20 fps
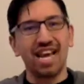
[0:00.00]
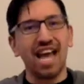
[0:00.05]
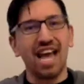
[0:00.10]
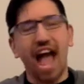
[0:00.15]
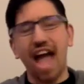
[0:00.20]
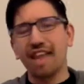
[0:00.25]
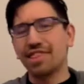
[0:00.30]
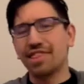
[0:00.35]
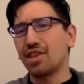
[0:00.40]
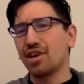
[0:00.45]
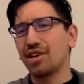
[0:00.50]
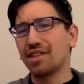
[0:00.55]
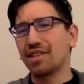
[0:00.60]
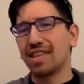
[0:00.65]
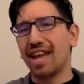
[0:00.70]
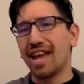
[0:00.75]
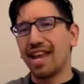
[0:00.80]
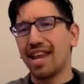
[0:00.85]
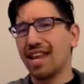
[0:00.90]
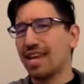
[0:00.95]
I thought
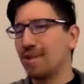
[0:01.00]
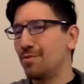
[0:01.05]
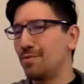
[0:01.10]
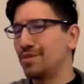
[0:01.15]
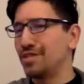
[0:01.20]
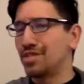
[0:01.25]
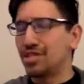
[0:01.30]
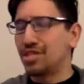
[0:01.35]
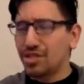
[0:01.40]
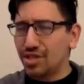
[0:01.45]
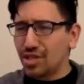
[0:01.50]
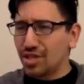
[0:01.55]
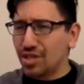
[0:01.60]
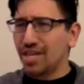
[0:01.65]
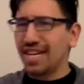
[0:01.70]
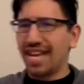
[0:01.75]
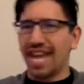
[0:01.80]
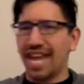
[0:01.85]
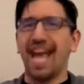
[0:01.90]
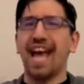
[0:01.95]
that it was
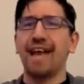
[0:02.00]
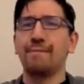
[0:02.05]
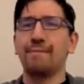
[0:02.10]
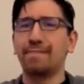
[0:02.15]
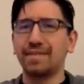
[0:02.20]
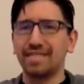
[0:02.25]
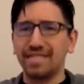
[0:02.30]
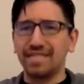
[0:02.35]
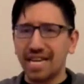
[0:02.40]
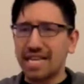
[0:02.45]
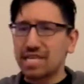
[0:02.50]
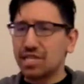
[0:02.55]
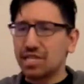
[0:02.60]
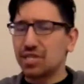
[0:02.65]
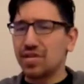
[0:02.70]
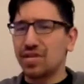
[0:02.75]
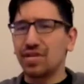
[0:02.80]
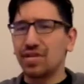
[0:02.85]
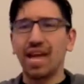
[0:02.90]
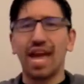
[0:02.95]
good, it had
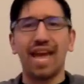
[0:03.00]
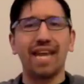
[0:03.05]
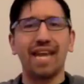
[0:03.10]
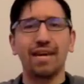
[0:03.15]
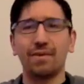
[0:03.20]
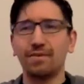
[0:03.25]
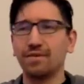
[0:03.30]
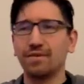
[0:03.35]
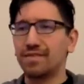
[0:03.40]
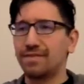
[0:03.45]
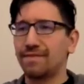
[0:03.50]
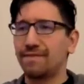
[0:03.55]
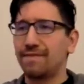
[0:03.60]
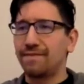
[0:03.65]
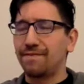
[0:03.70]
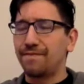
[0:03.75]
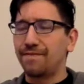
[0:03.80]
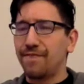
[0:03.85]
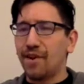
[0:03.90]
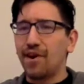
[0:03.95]
potential, and it was
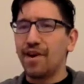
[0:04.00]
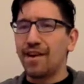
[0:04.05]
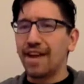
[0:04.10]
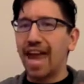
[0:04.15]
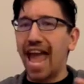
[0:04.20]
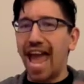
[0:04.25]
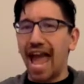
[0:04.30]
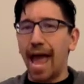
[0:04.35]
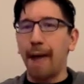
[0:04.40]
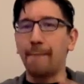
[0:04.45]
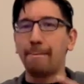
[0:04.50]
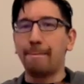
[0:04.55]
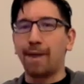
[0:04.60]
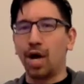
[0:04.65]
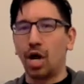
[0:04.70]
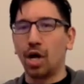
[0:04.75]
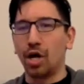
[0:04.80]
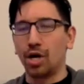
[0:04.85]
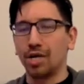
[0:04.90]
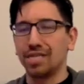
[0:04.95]
fun at
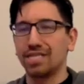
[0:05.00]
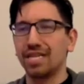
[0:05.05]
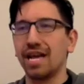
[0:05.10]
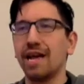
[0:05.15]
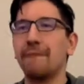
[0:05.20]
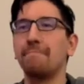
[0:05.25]
parts,